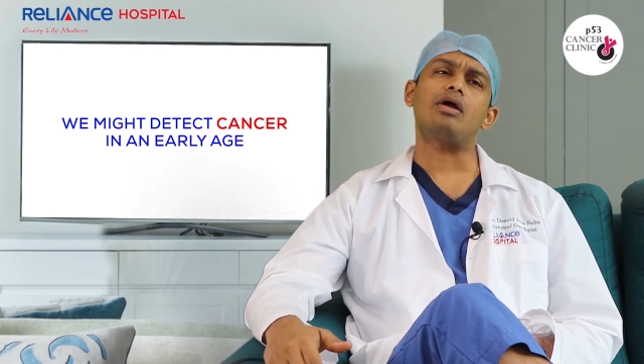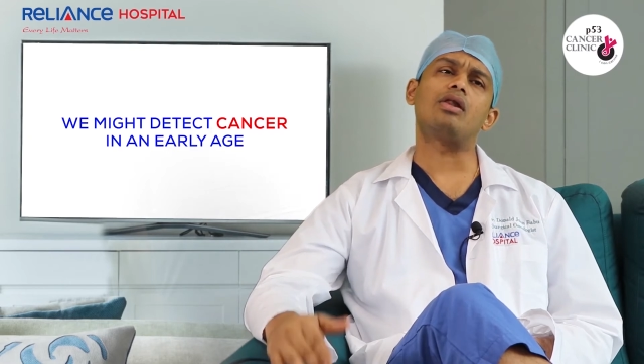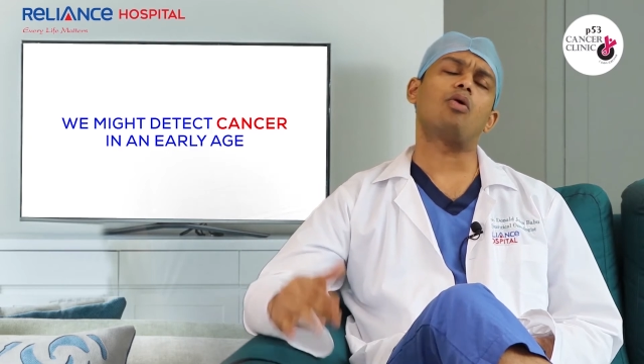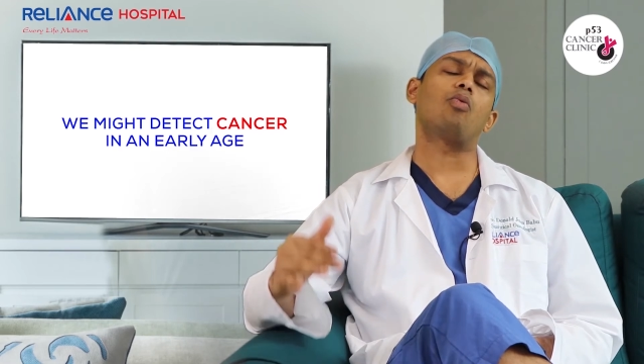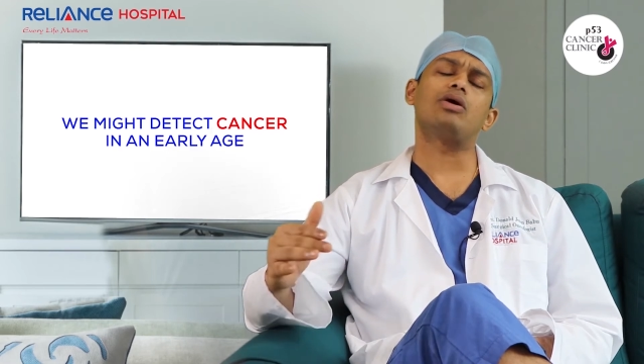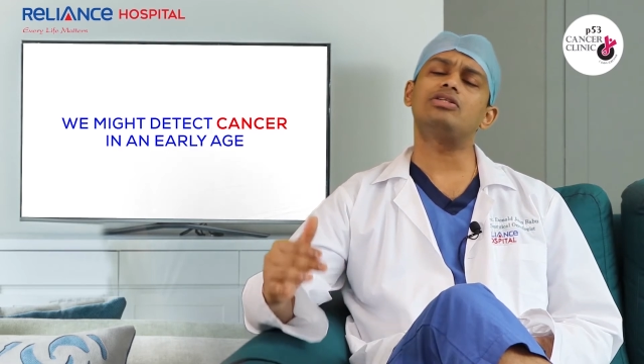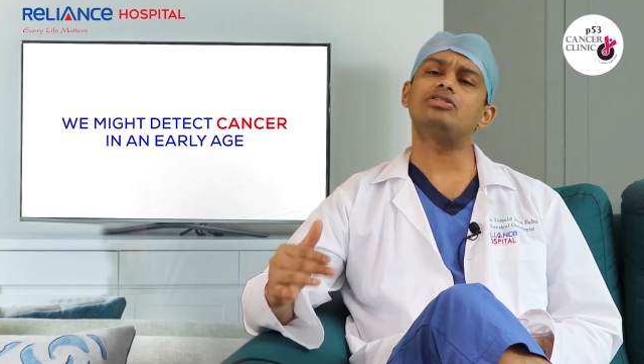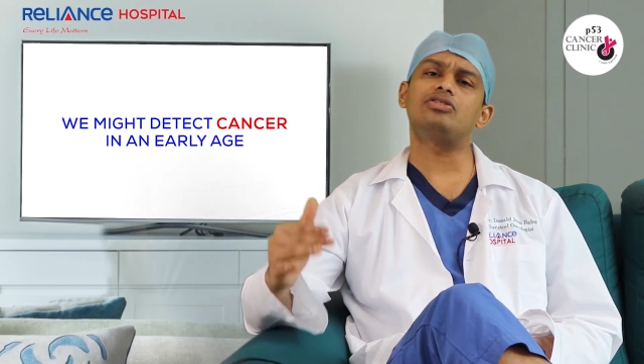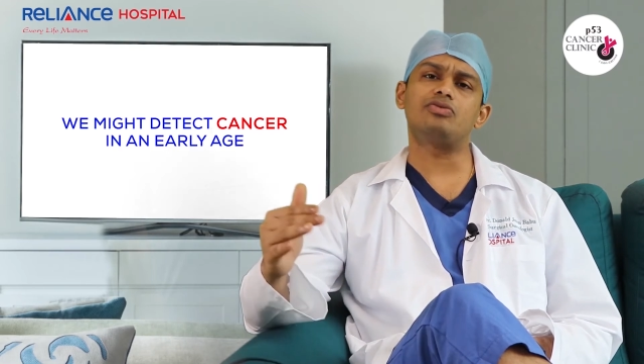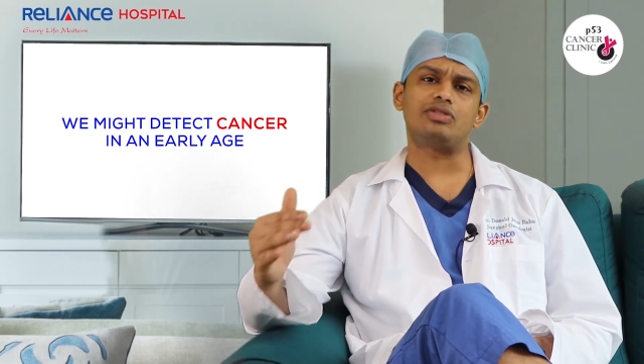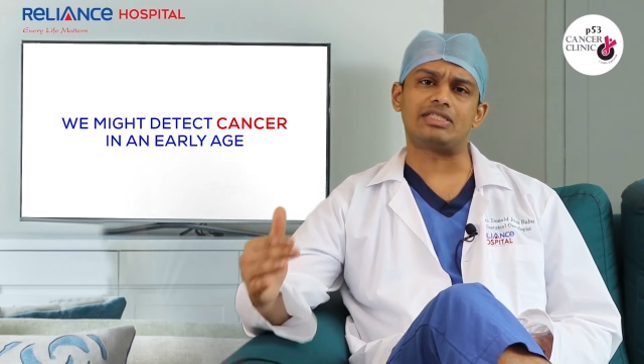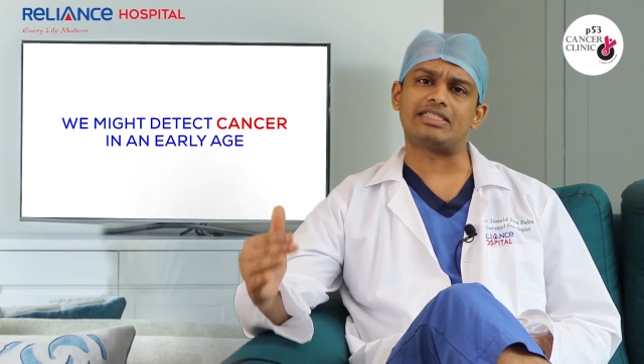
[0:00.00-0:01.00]
Now,
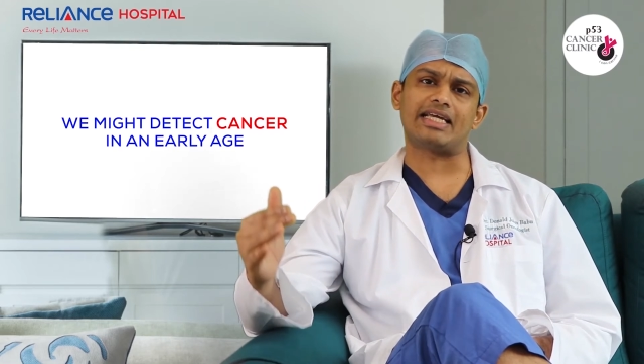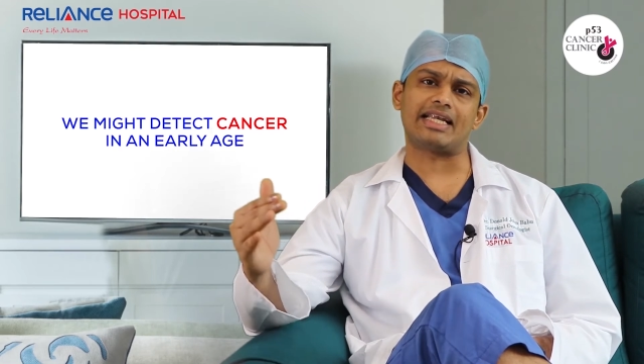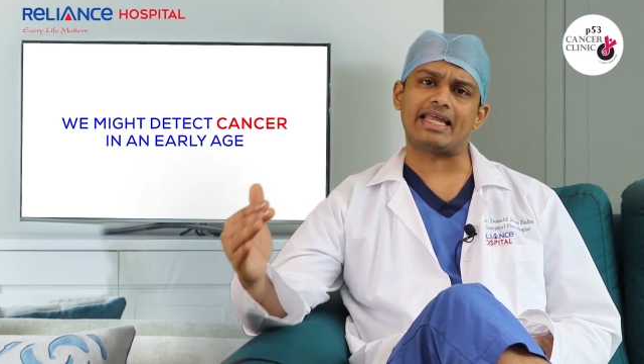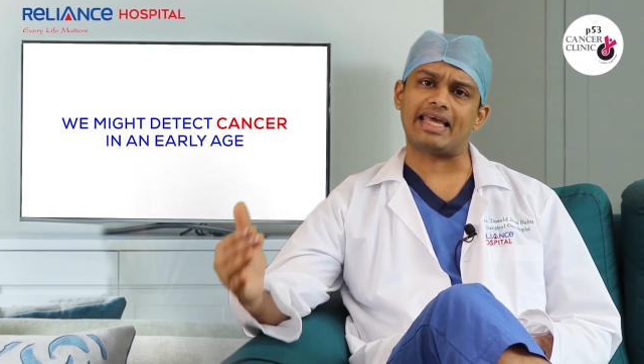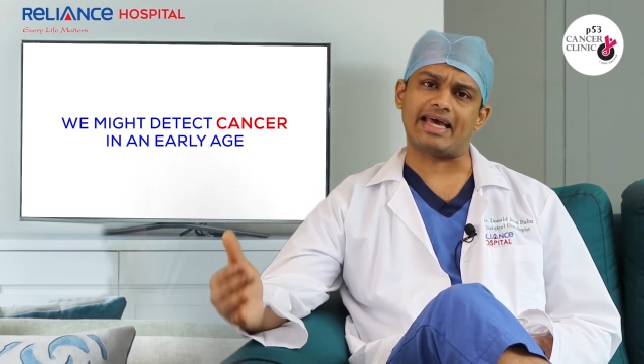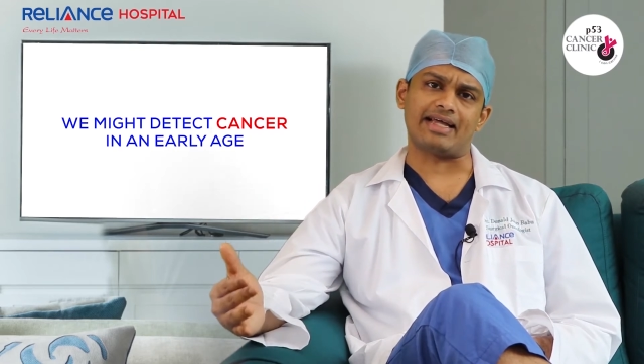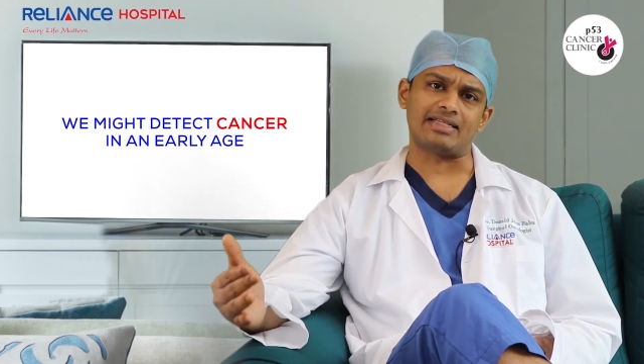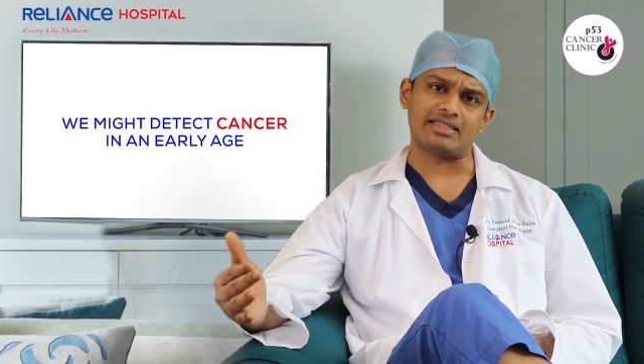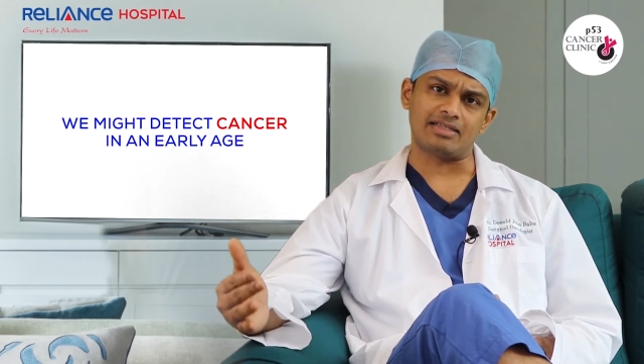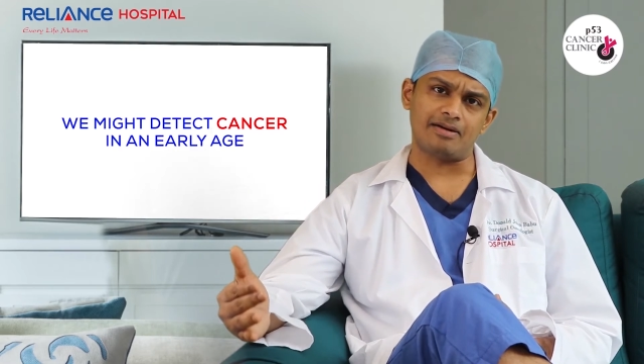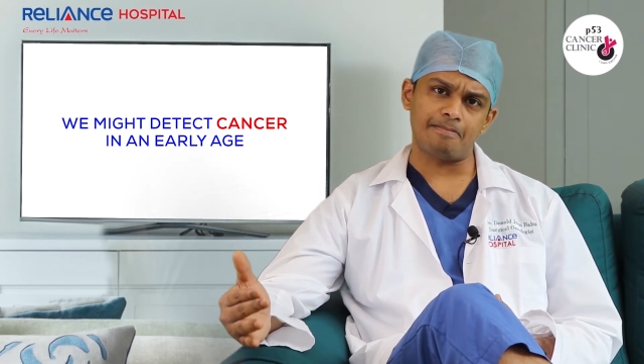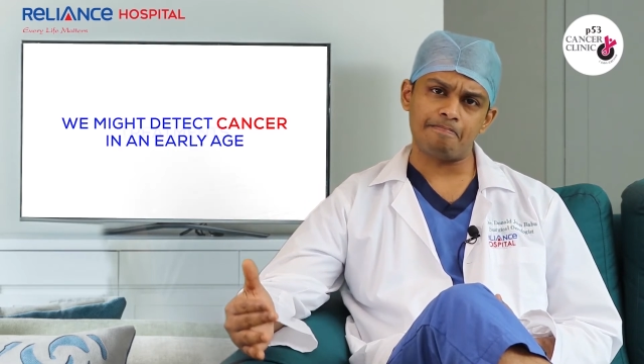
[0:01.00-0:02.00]
once you detect
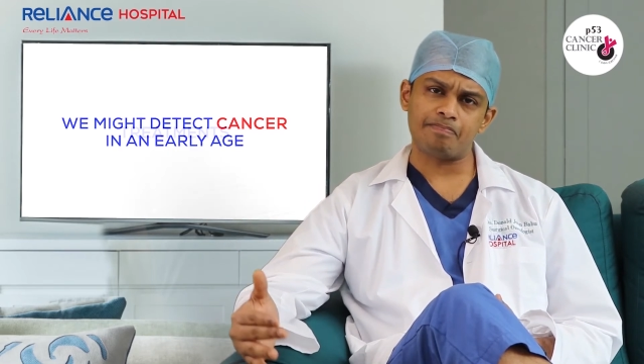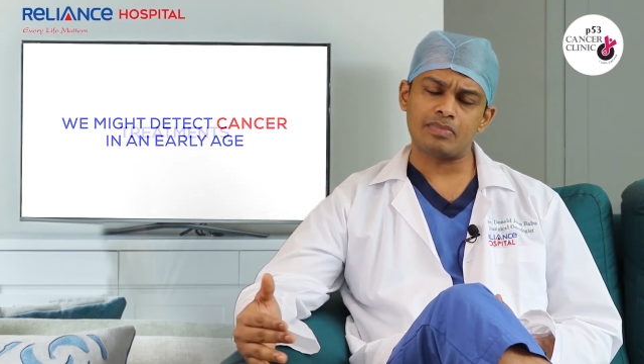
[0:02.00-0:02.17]
cancer,